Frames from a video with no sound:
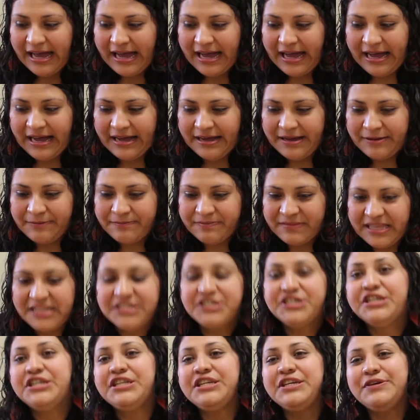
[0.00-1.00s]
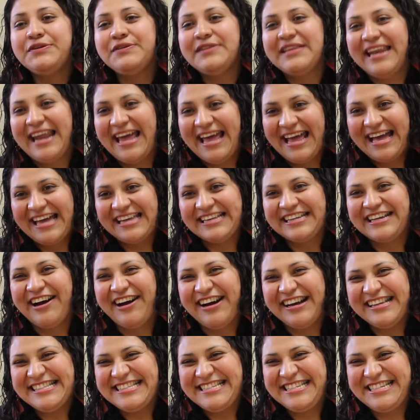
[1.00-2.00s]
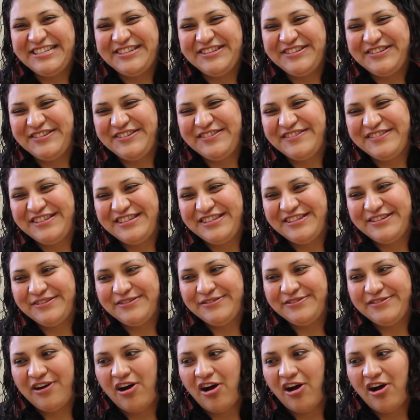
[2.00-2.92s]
and she knew that I had gone to